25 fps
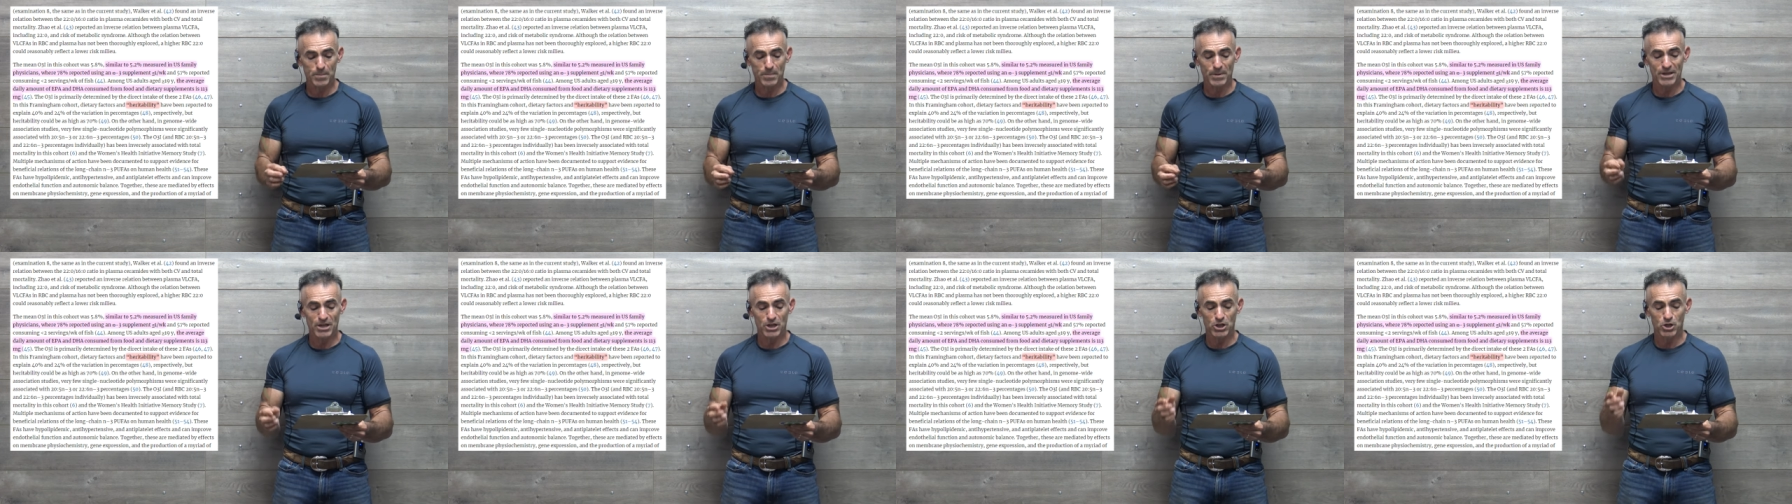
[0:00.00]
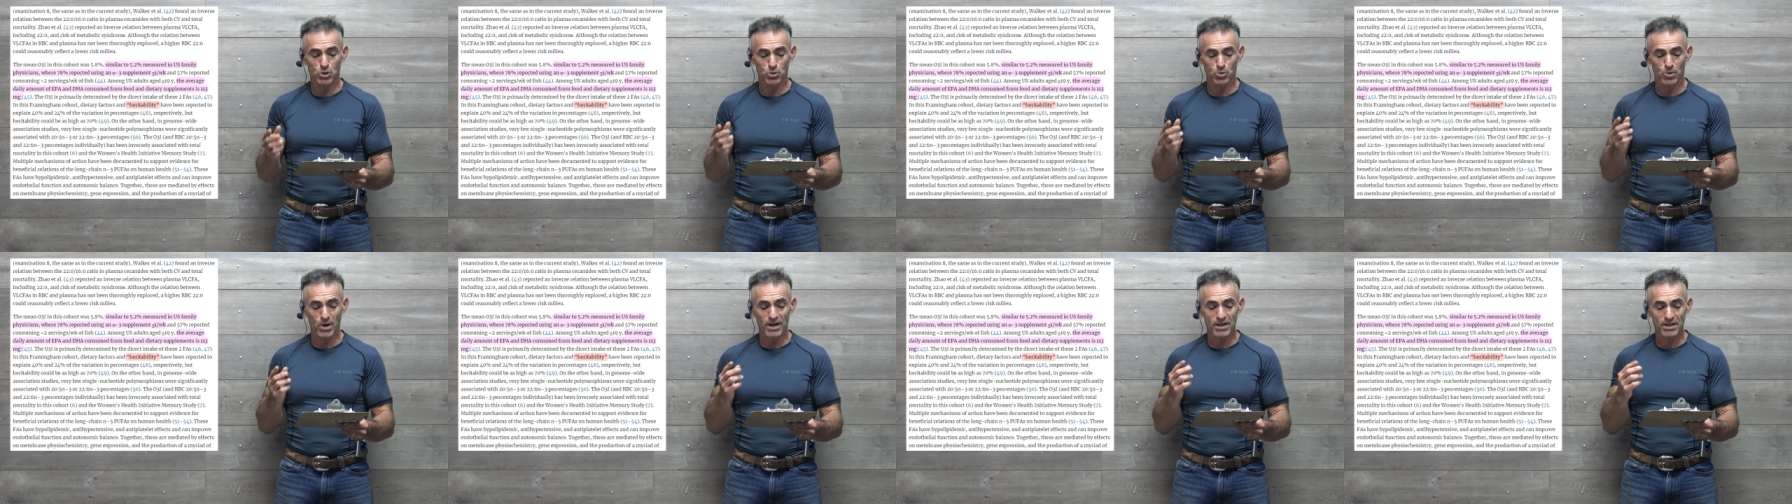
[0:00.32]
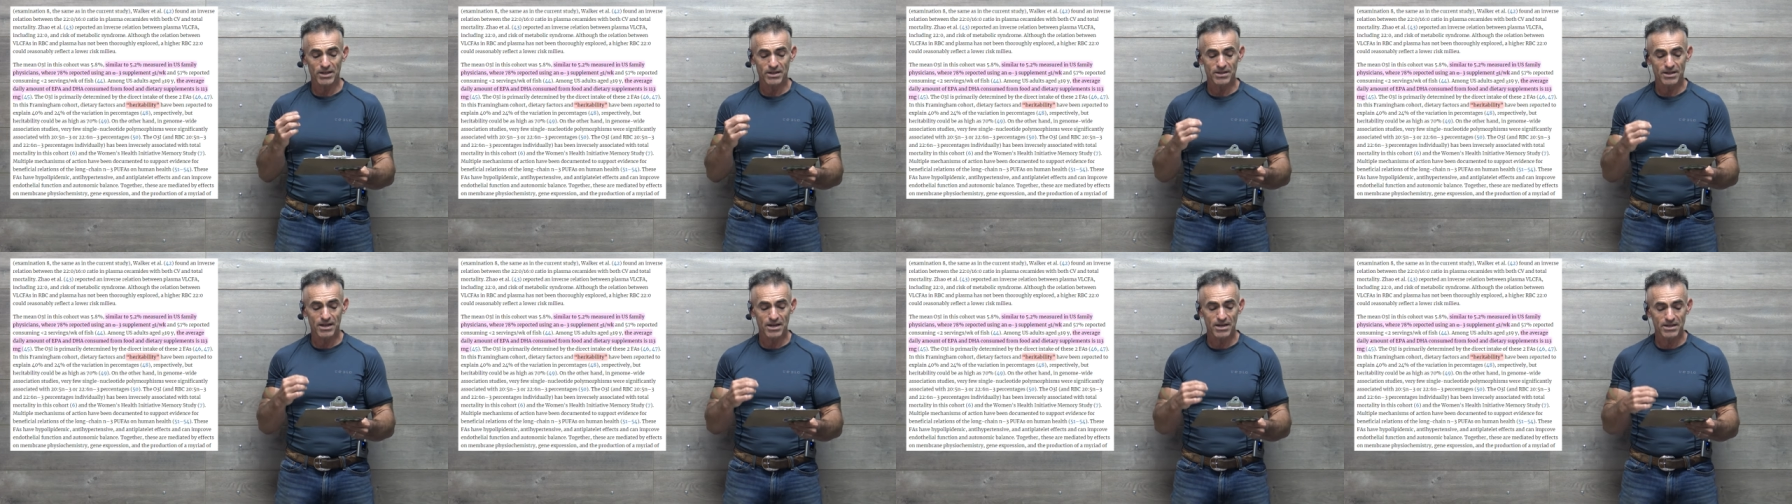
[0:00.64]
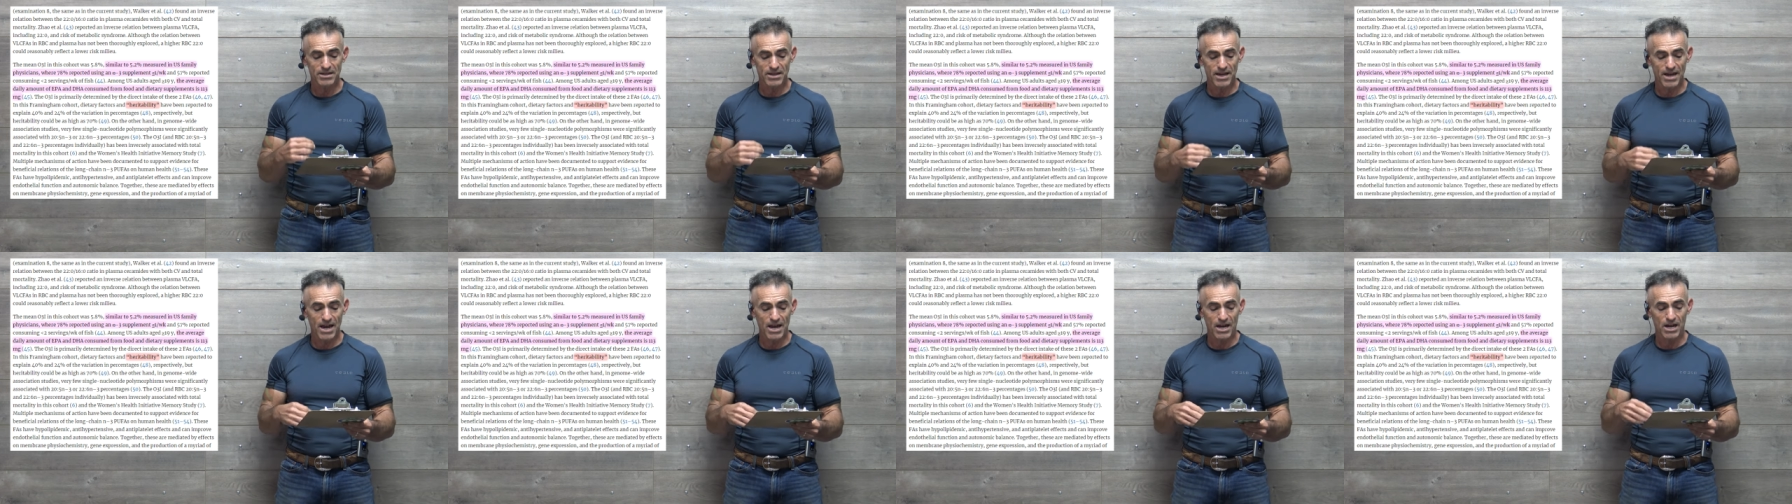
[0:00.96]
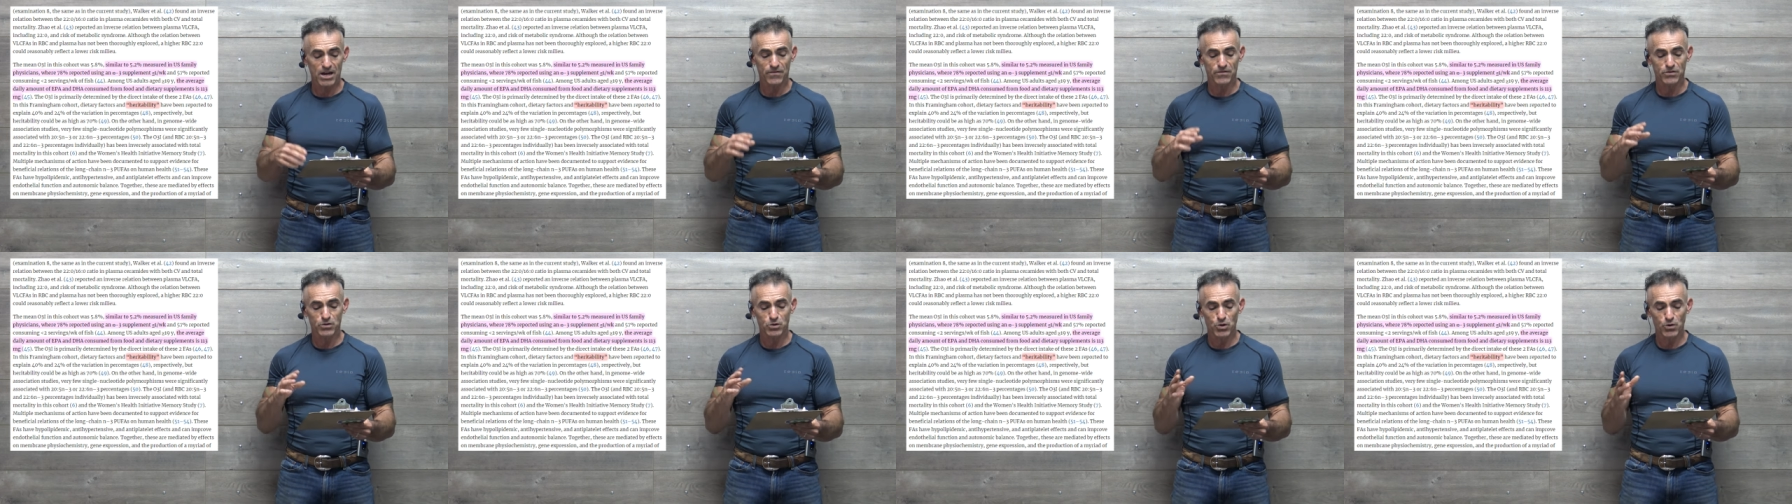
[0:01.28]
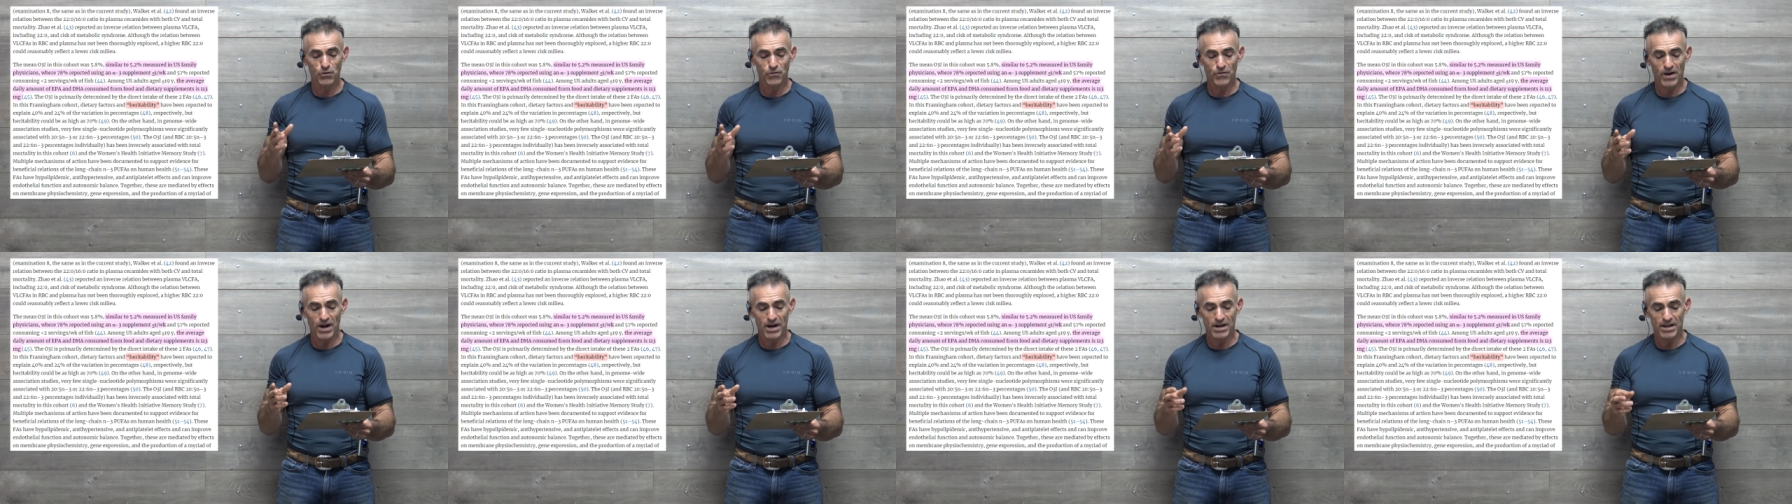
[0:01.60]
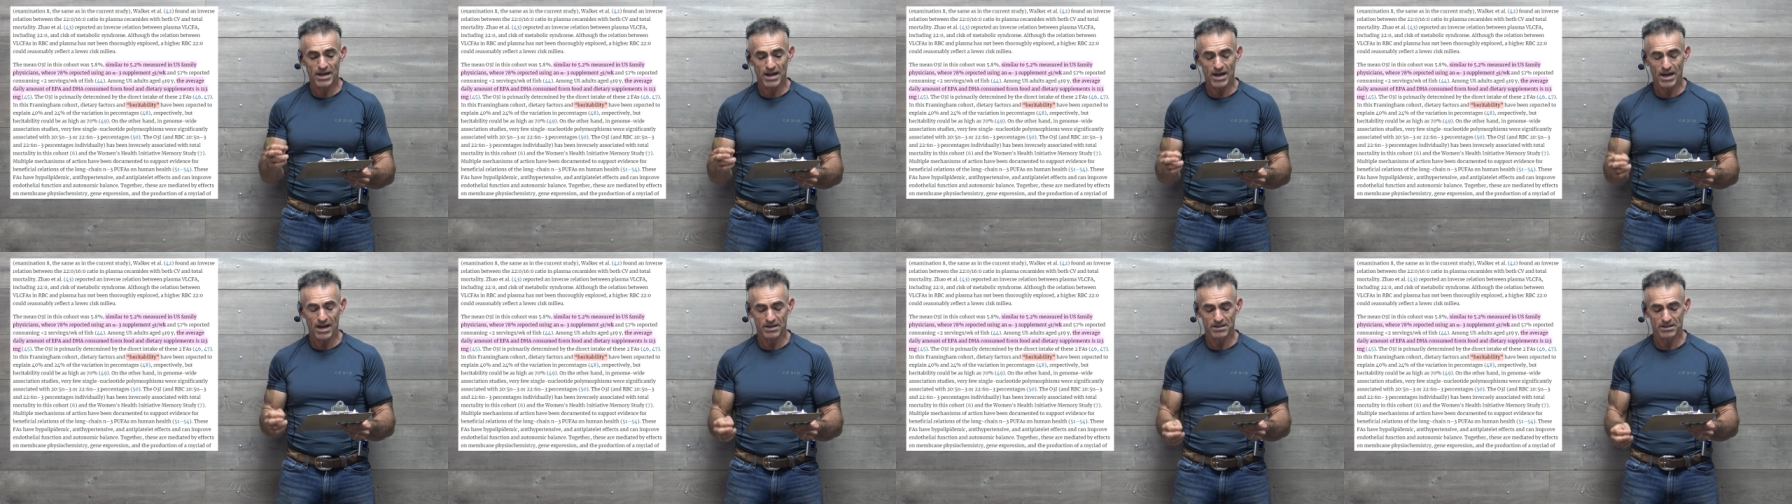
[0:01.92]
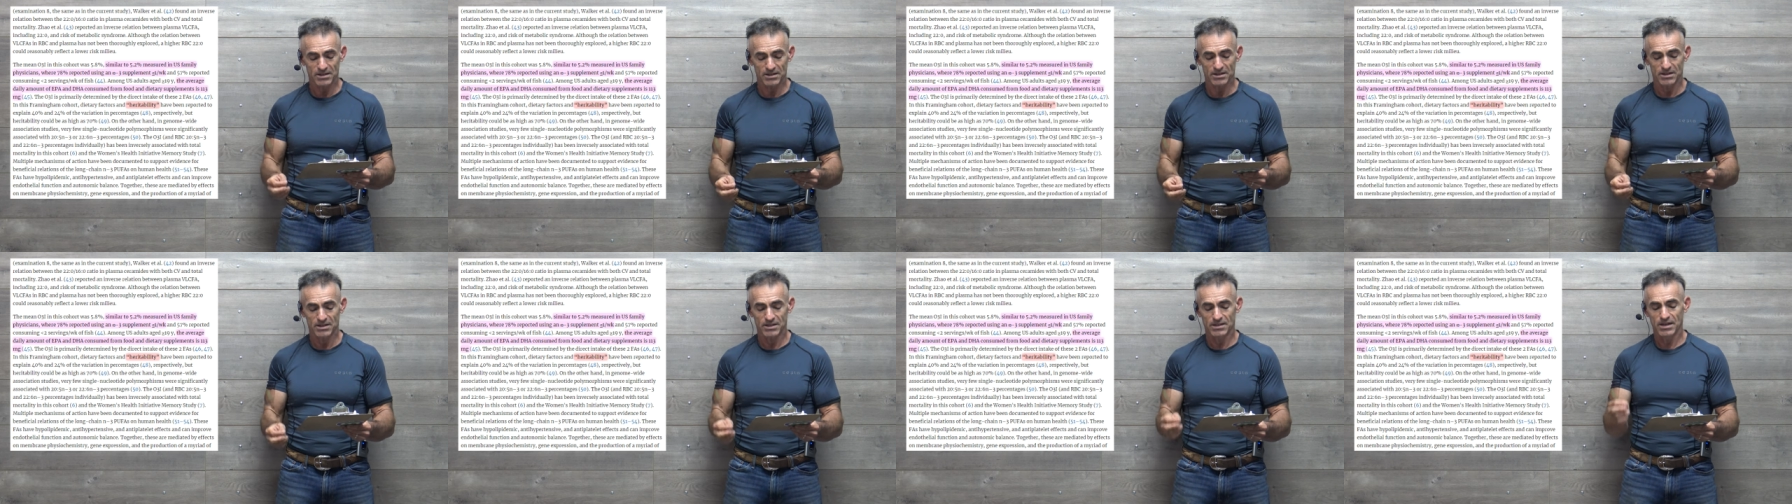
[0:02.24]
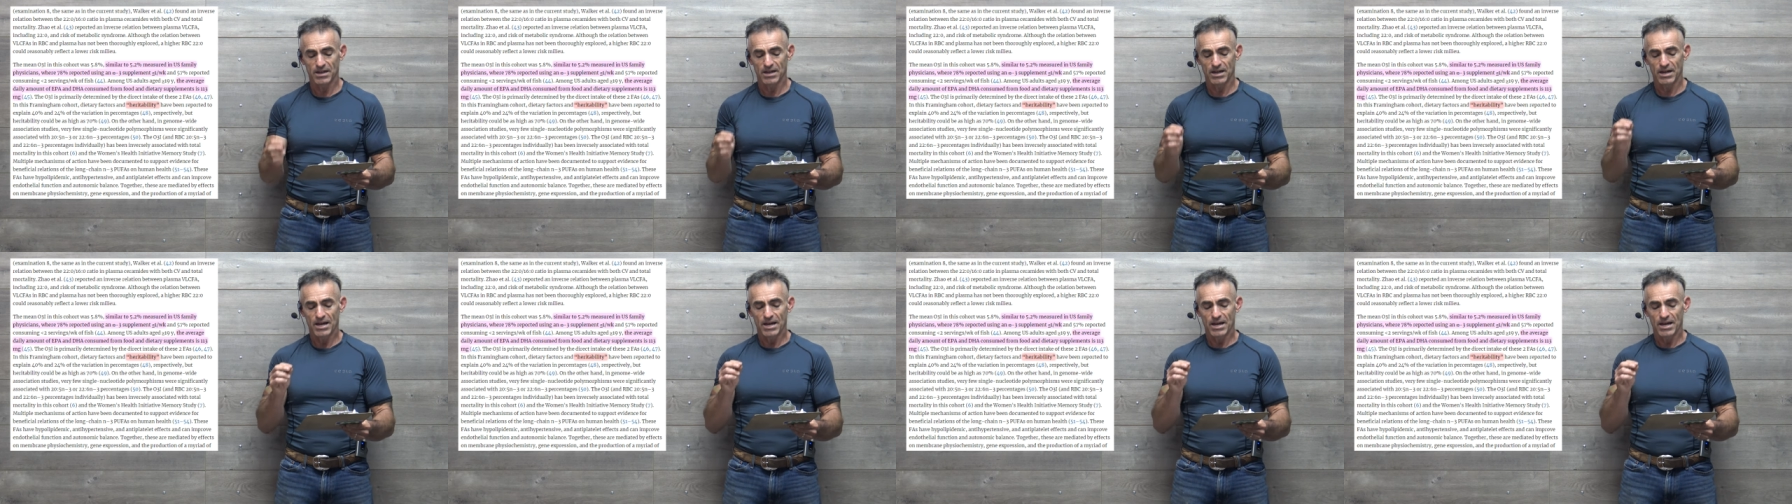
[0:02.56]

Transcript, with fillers: by the direct intake of two fatty acids.